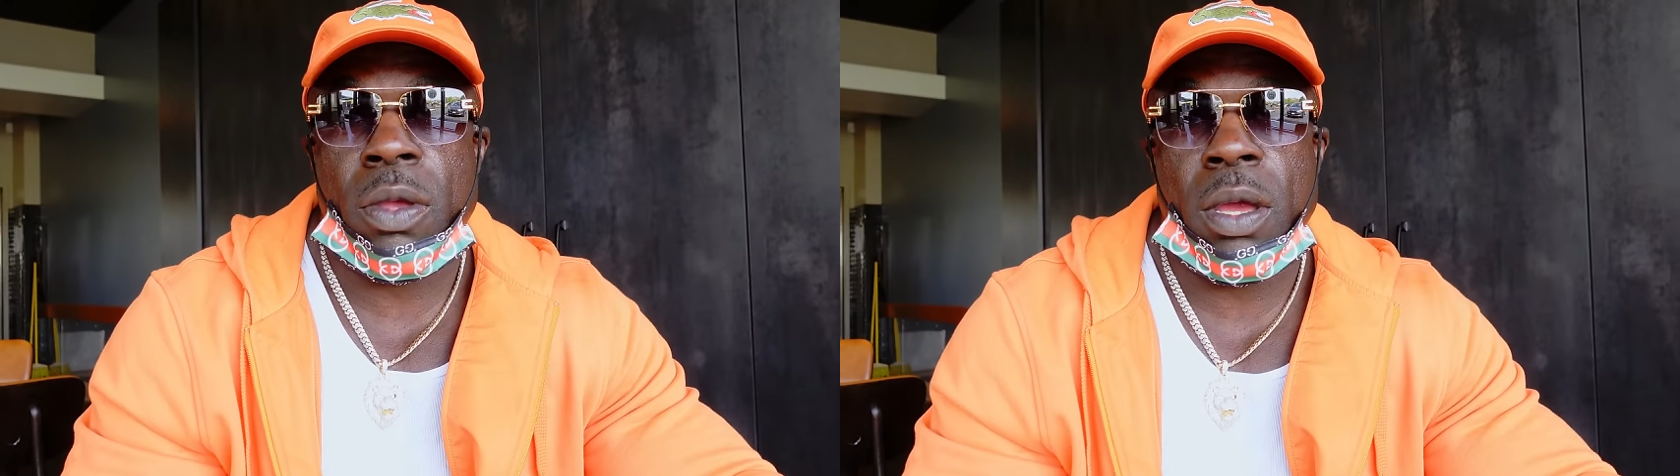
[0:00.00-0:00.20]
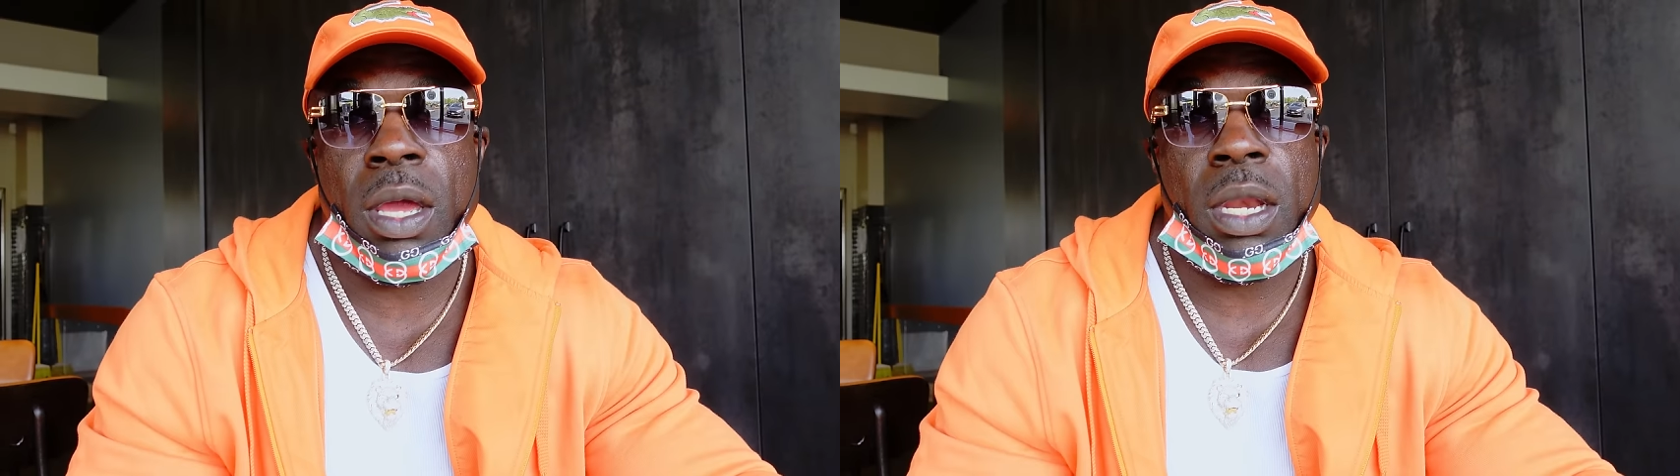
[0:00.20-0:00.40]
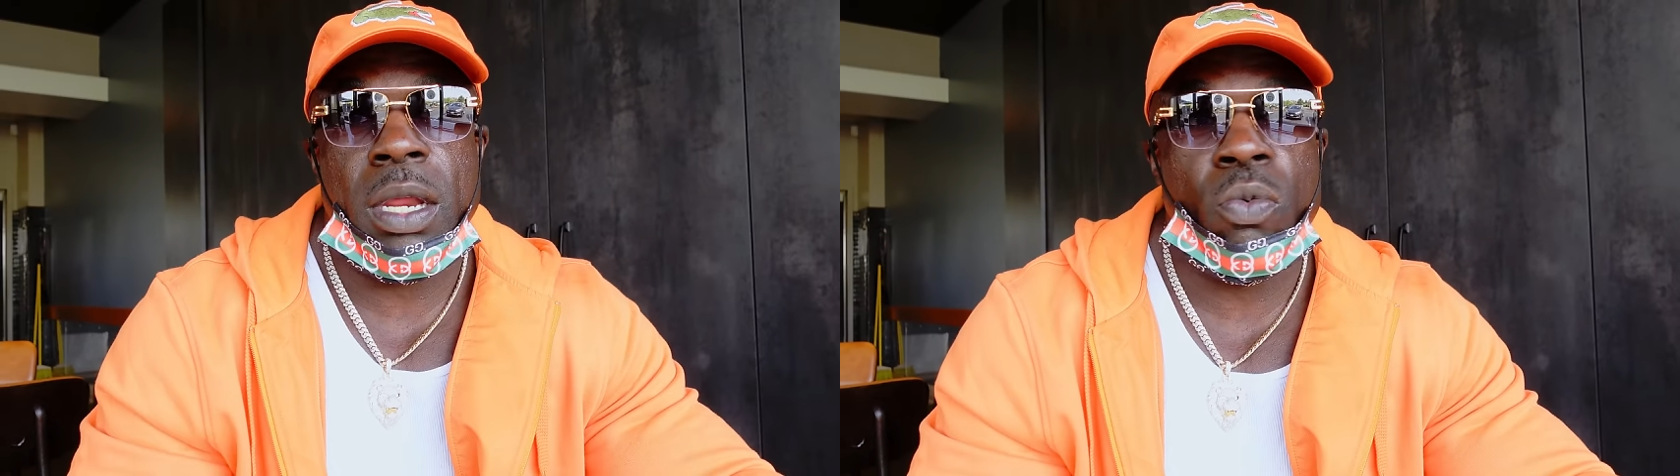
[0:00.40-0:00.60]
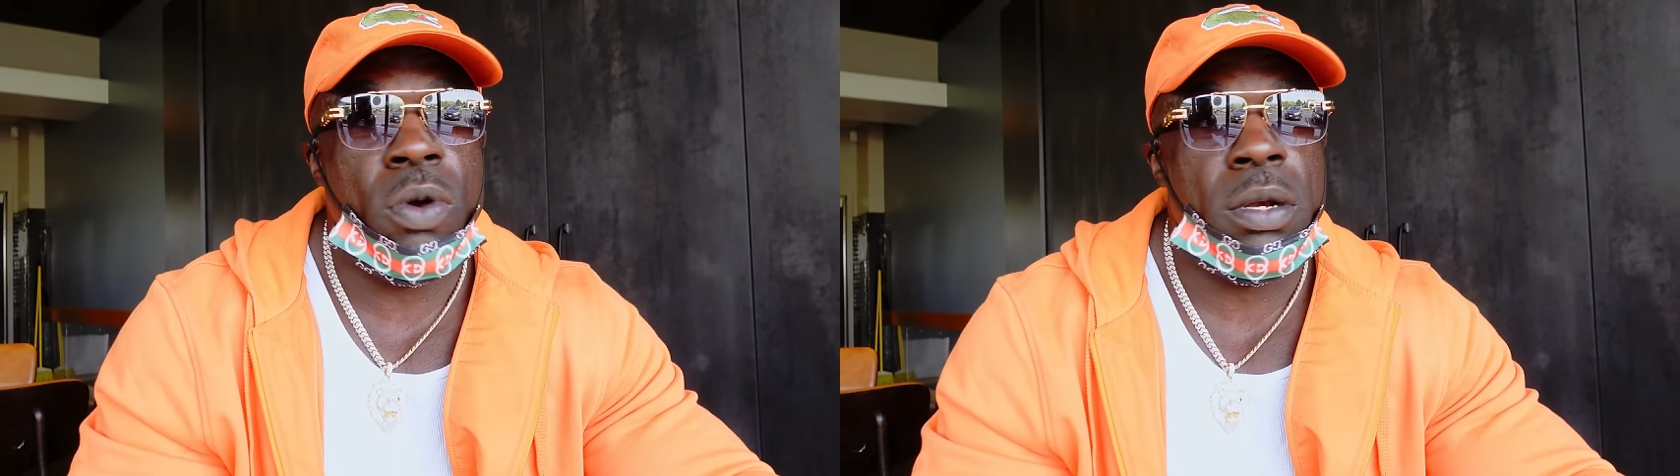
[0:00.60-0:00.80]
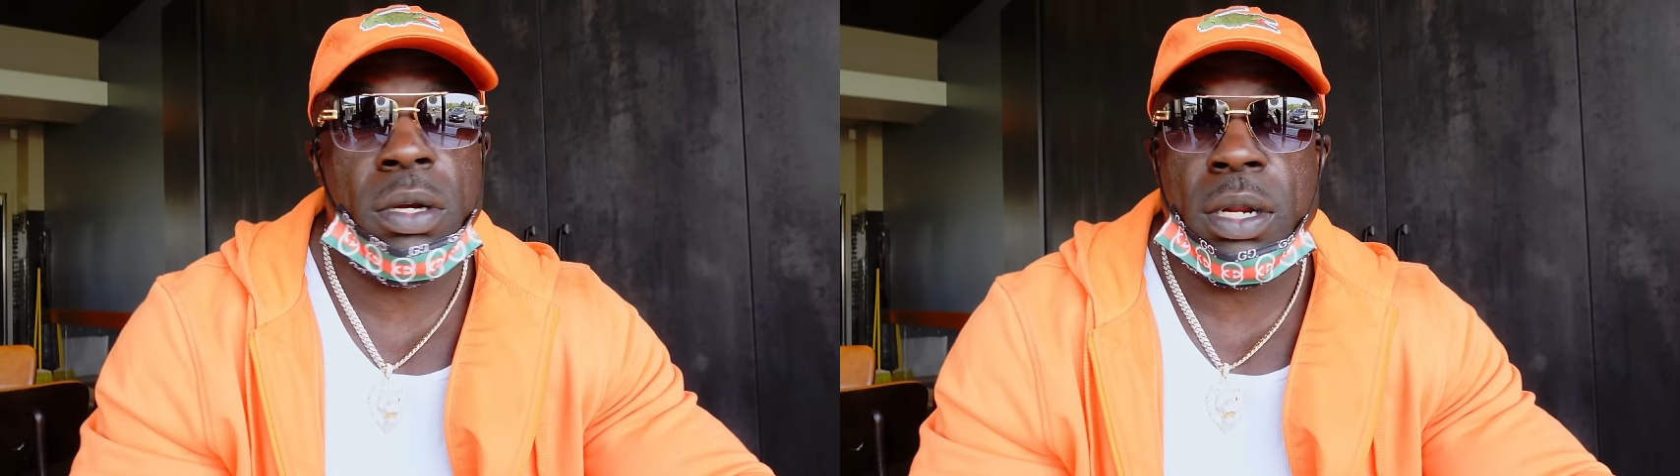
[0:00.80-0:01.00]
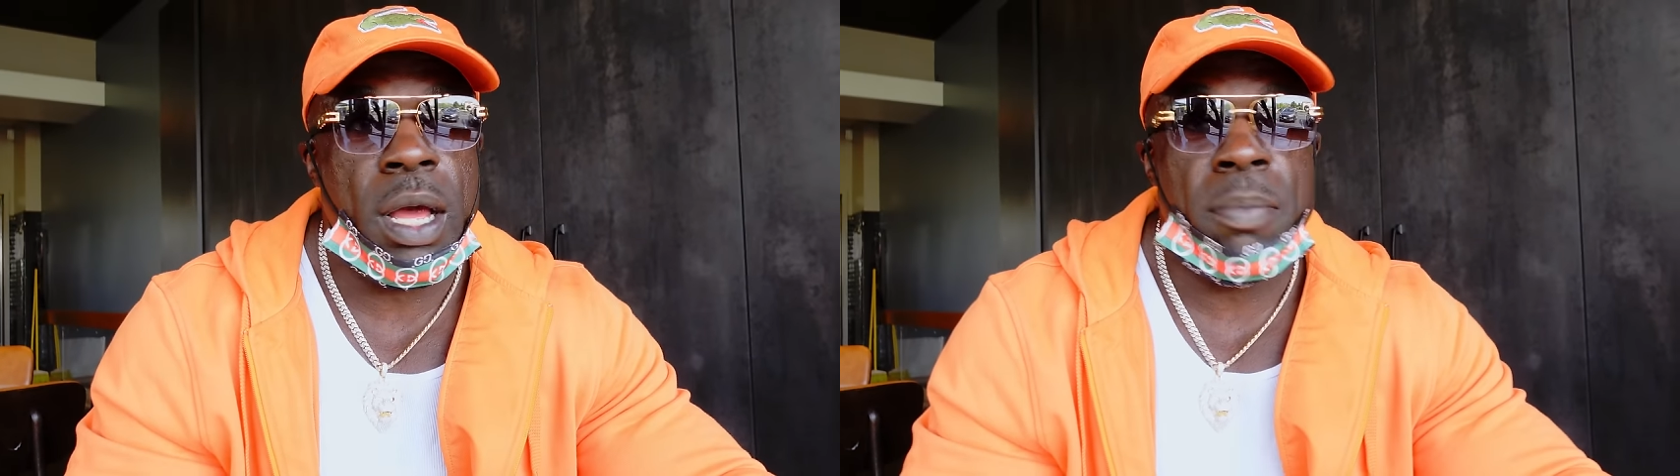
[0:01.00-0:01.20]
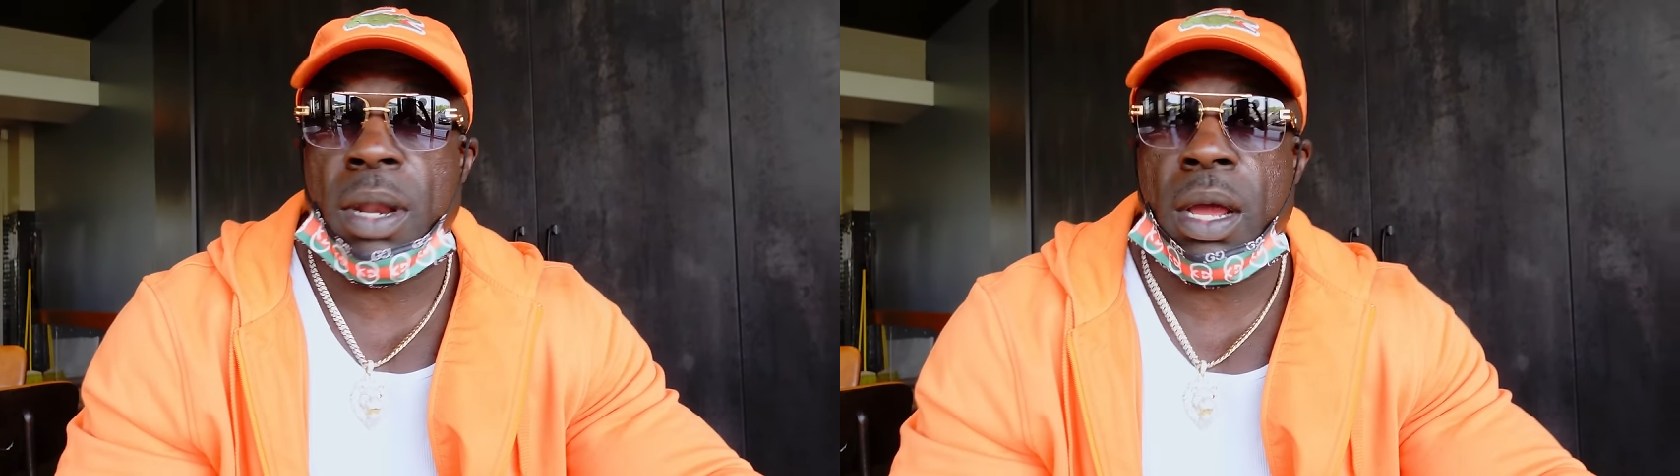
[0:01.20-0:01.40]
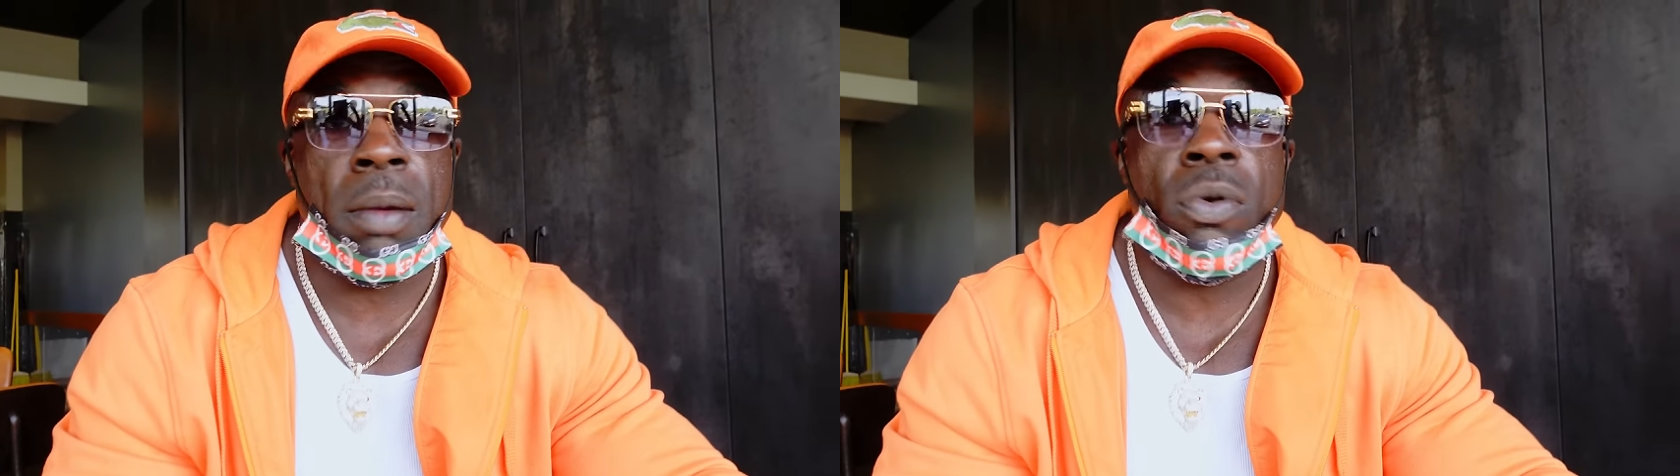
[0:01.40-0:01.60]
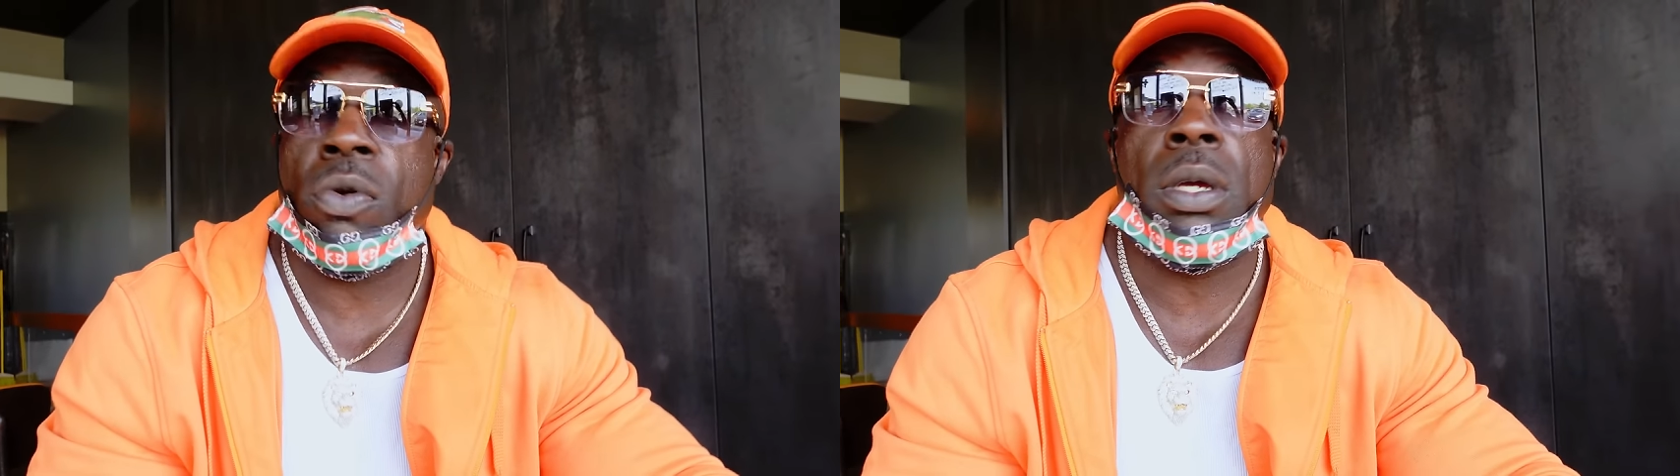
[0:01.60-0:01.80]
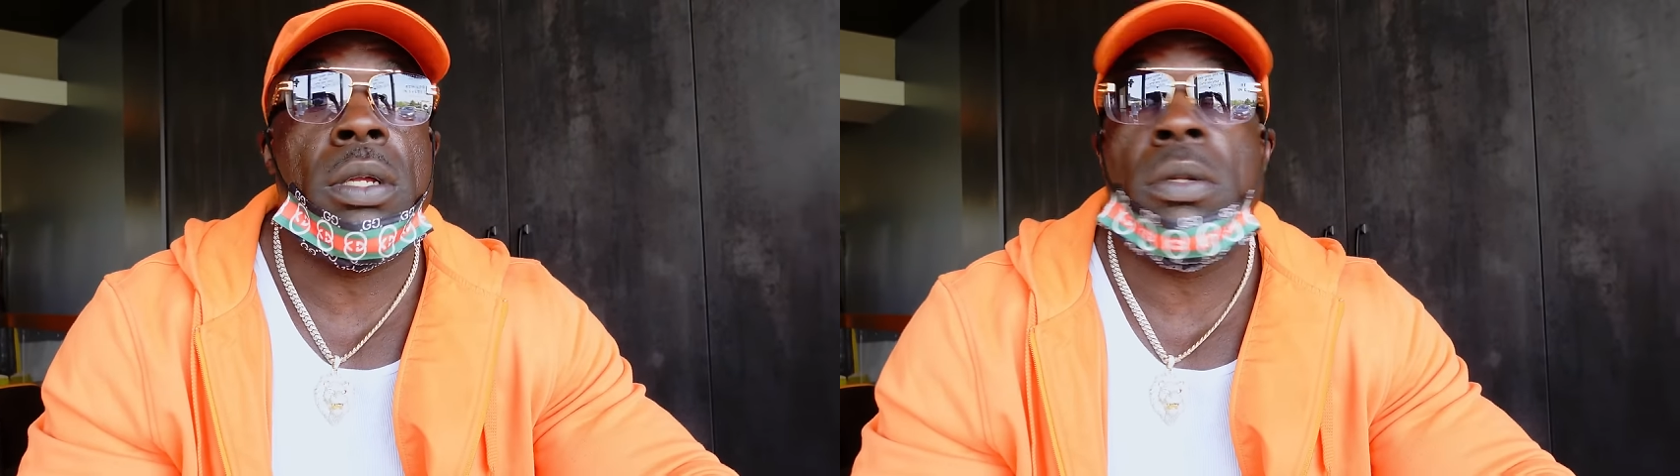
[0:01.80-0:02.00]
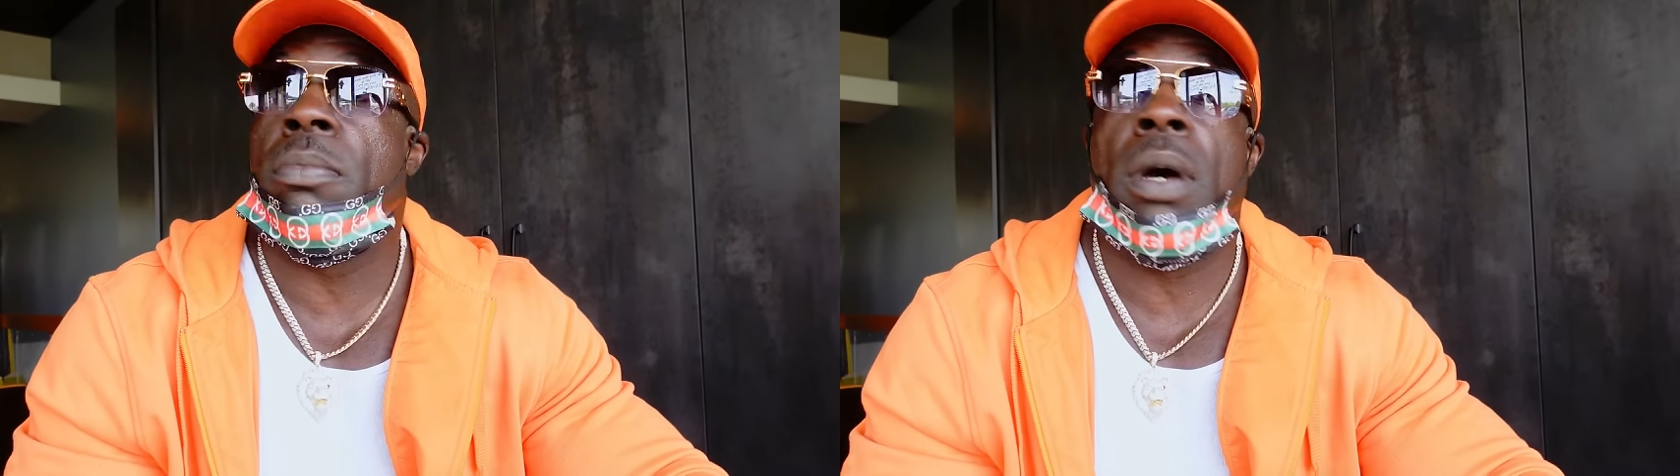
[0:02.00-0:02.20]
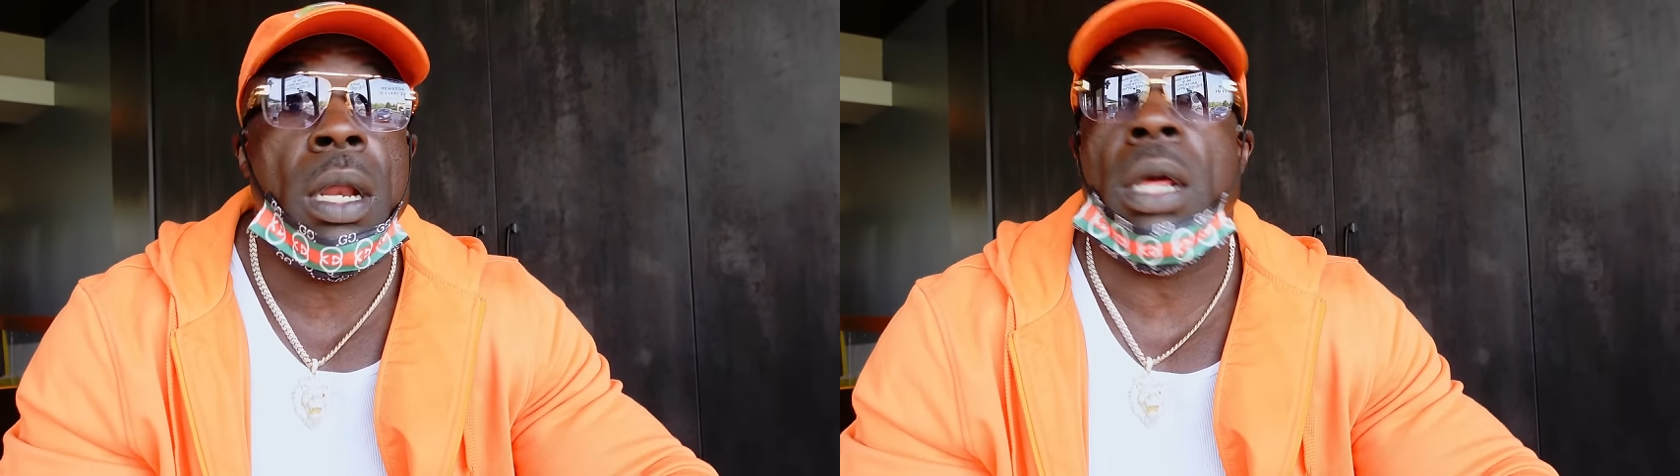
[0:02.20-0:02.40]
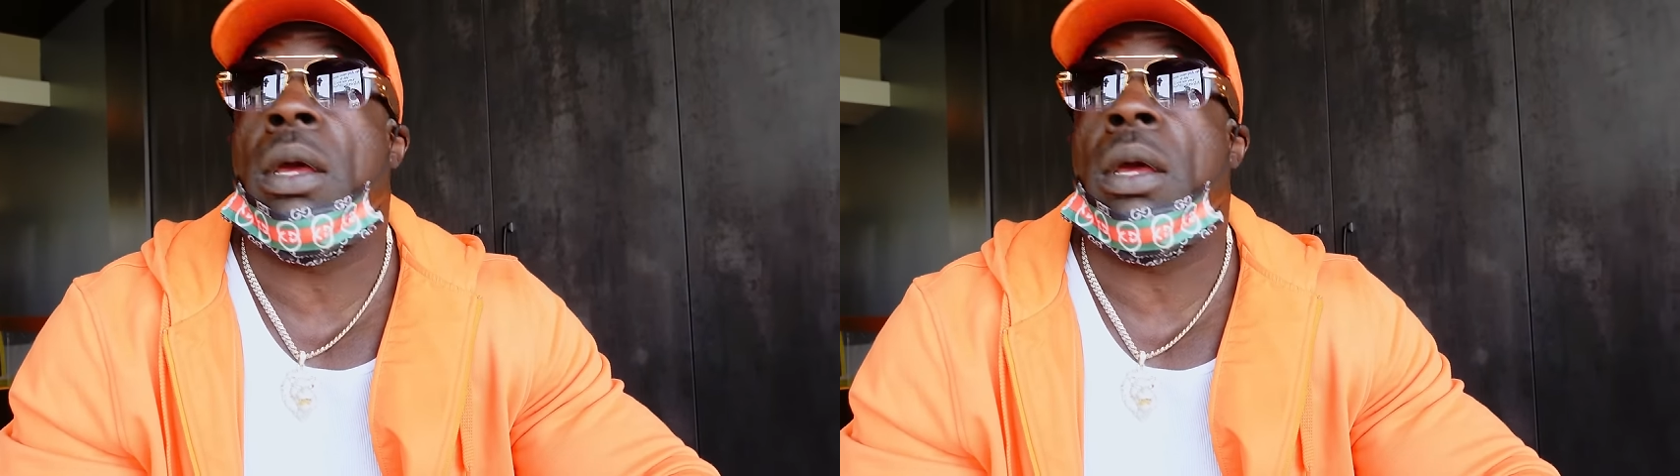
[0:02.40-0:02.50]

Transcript: And it wasn't like, I'm gonna get some money.